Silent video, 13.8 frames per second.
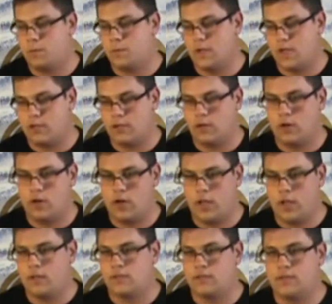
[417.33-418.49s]
Sandler and
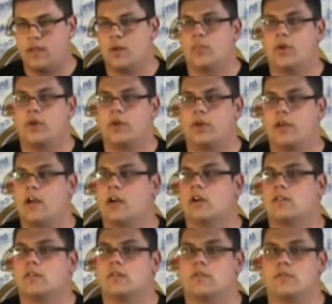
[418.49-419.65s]
Andy Samberg
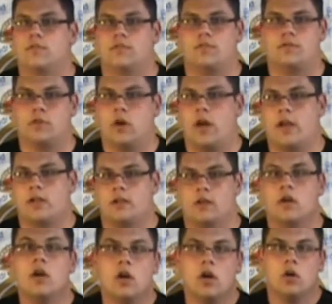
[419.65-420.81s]
characters trying to